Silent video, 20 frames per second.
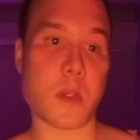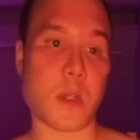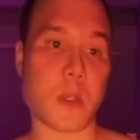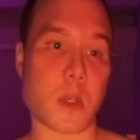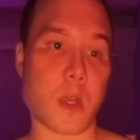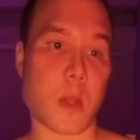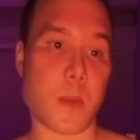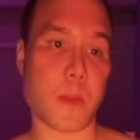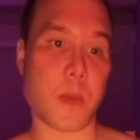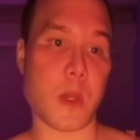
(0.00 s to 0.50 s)
is
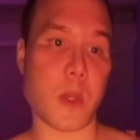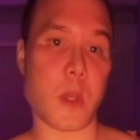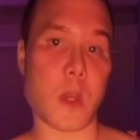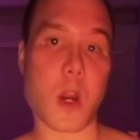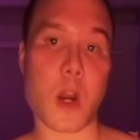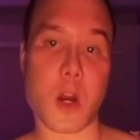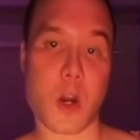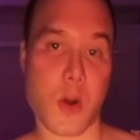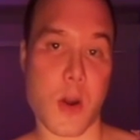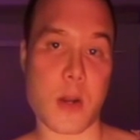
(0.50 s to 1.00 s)
going to be,
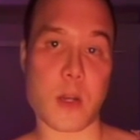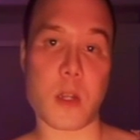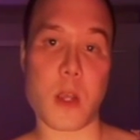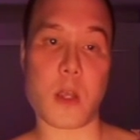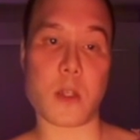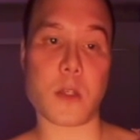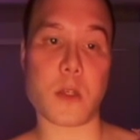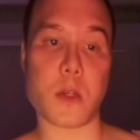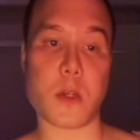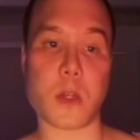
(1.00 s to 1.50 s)
our correct
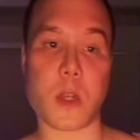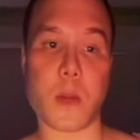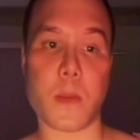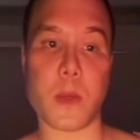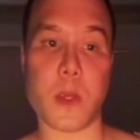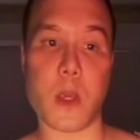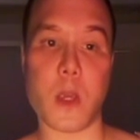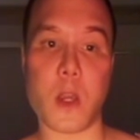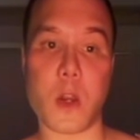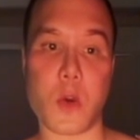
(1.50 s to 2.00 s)
answer is going to
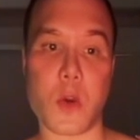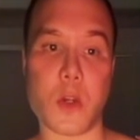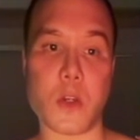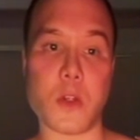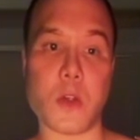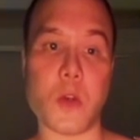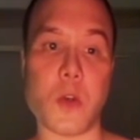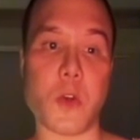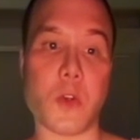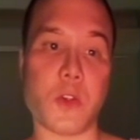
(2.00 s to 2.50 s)
be
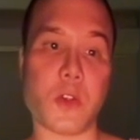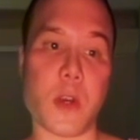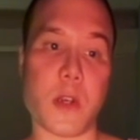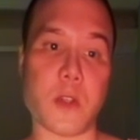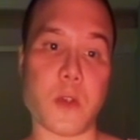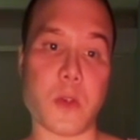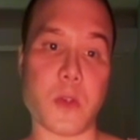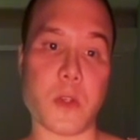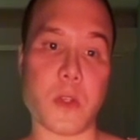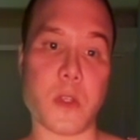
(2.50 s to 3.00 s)
increased nuchal
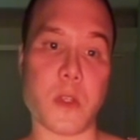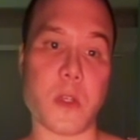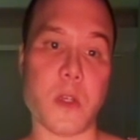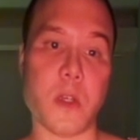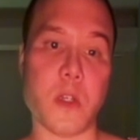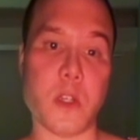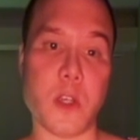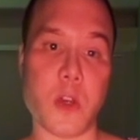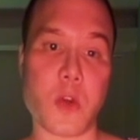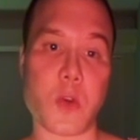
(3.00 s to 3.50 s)
translucency,
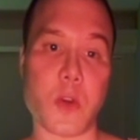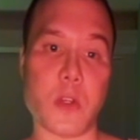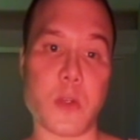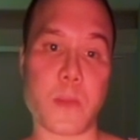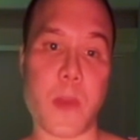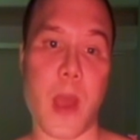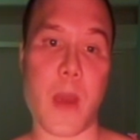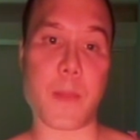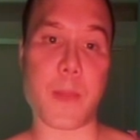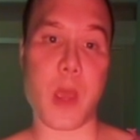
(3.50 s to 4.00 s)

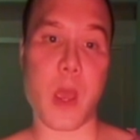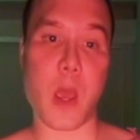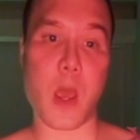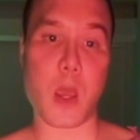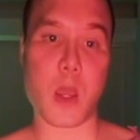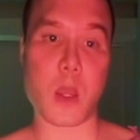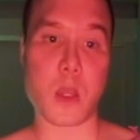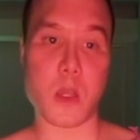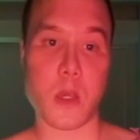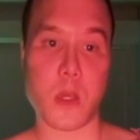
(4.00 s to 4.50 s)
decreased
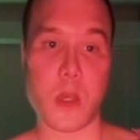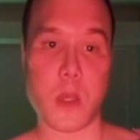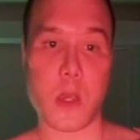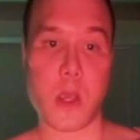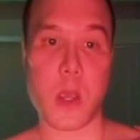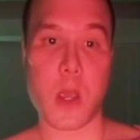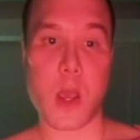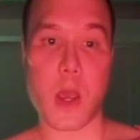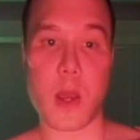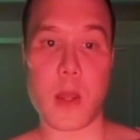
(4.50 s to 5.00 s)
PAPA-A,
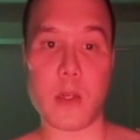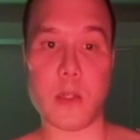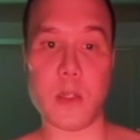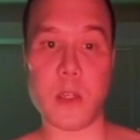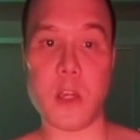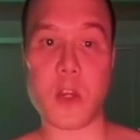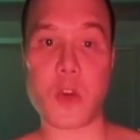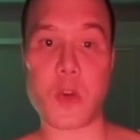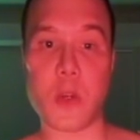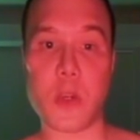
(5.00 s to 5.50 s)
uh,
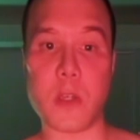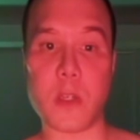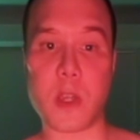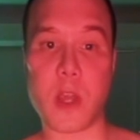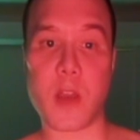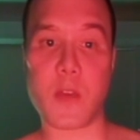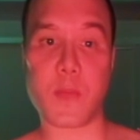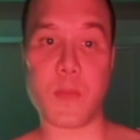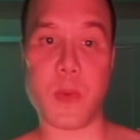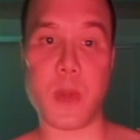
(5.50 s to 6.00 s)
decreased
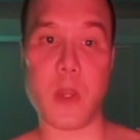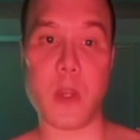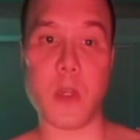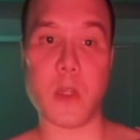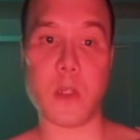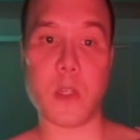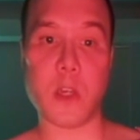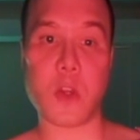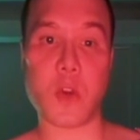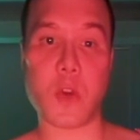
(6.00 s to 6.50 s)

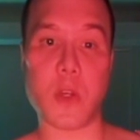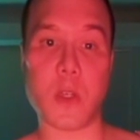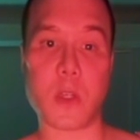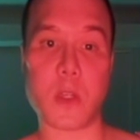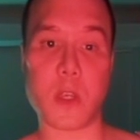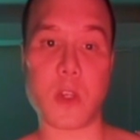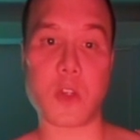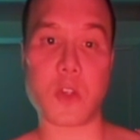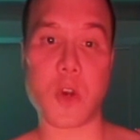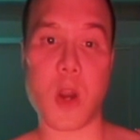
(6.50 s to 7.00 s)
AFP, decreased
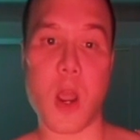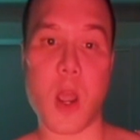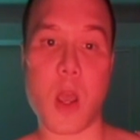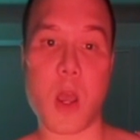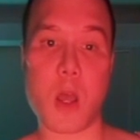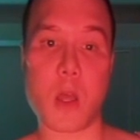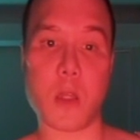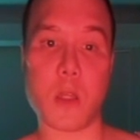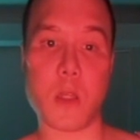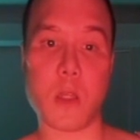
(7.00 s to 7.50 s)

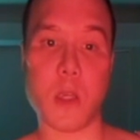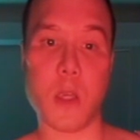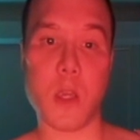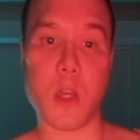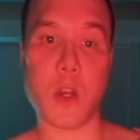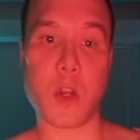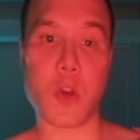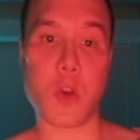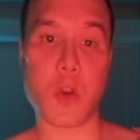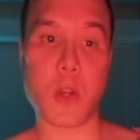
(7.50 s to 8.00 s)
estriol,
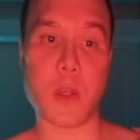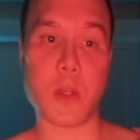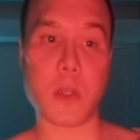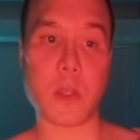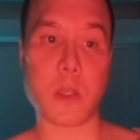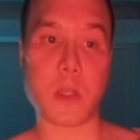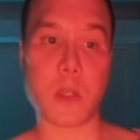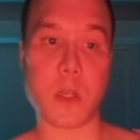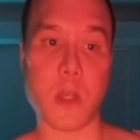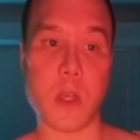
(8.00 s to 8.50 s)

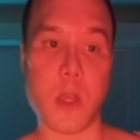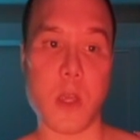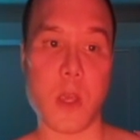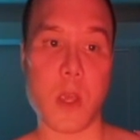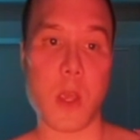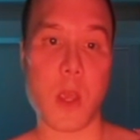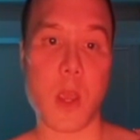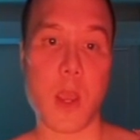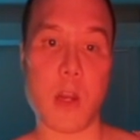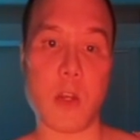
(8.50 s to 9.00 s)
increased
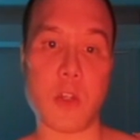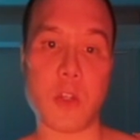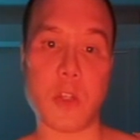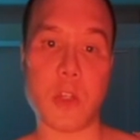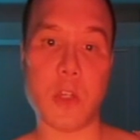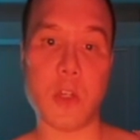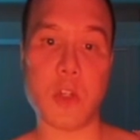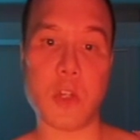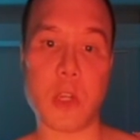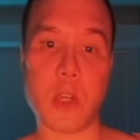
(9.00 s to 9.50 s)

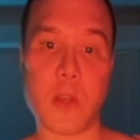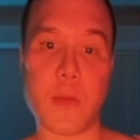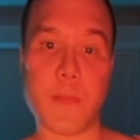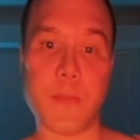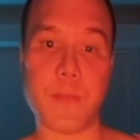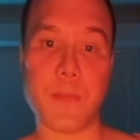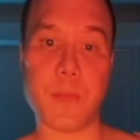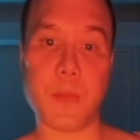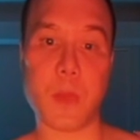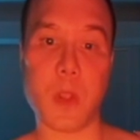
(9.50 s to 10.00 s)
HCG,
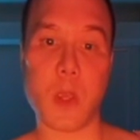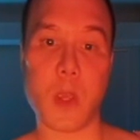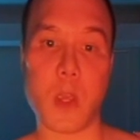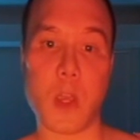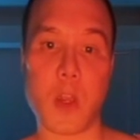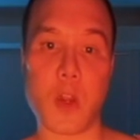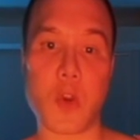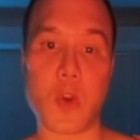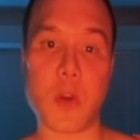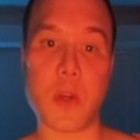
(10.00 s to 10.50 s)

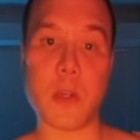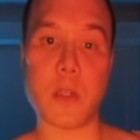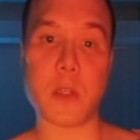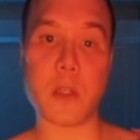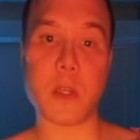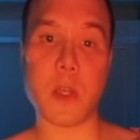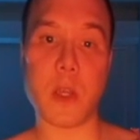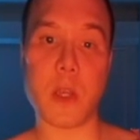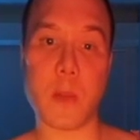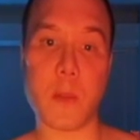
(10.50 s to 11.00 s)

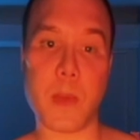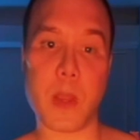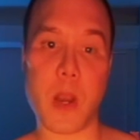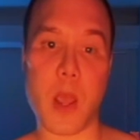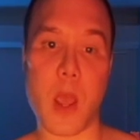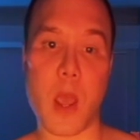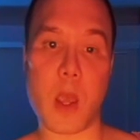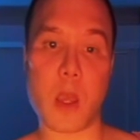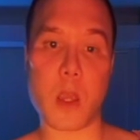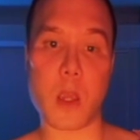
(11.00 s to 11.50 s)
increased
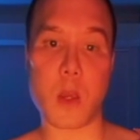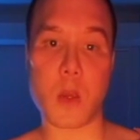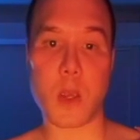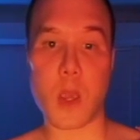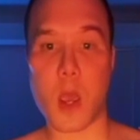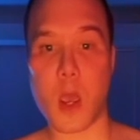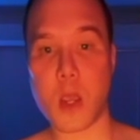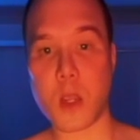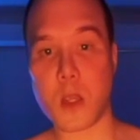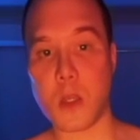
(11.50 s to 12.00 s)
inhibin A,
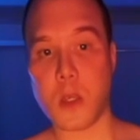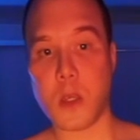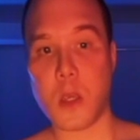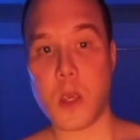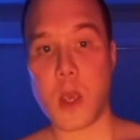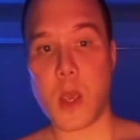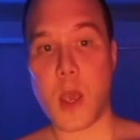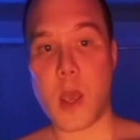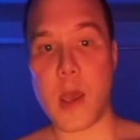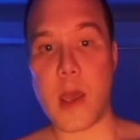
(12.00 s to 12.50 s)
okay?
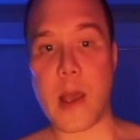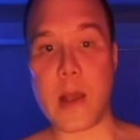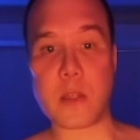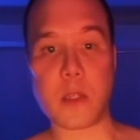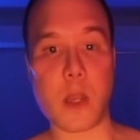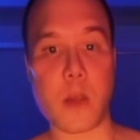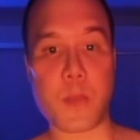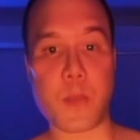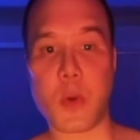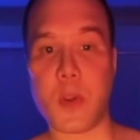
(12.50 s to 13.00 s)

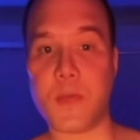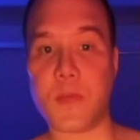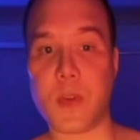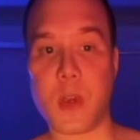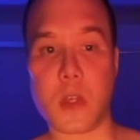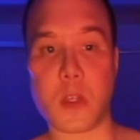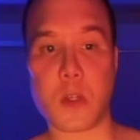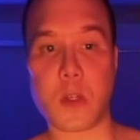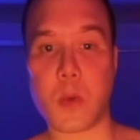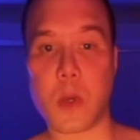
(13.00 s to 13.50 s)
As I
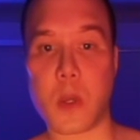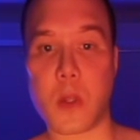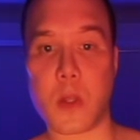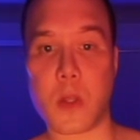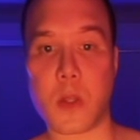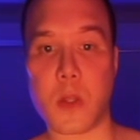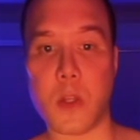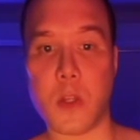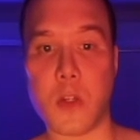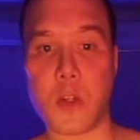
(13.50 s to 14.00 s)
prefaced
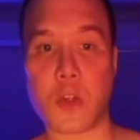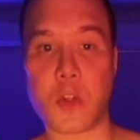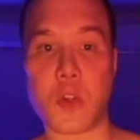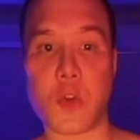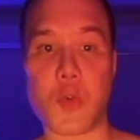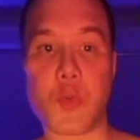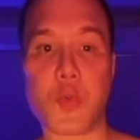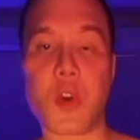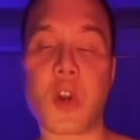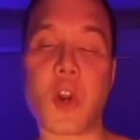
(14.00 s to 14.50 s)
with,
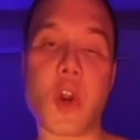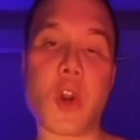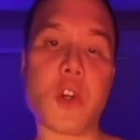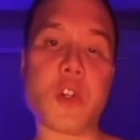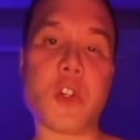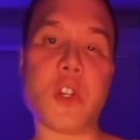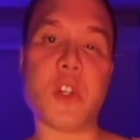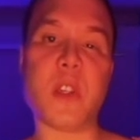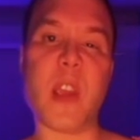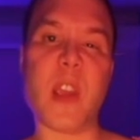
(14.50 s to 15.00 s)
just
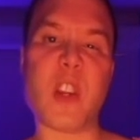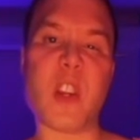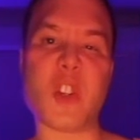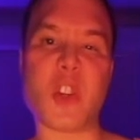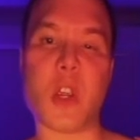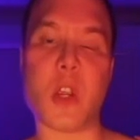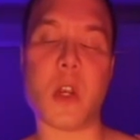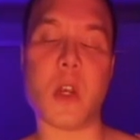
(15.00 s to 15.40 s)
regurgitation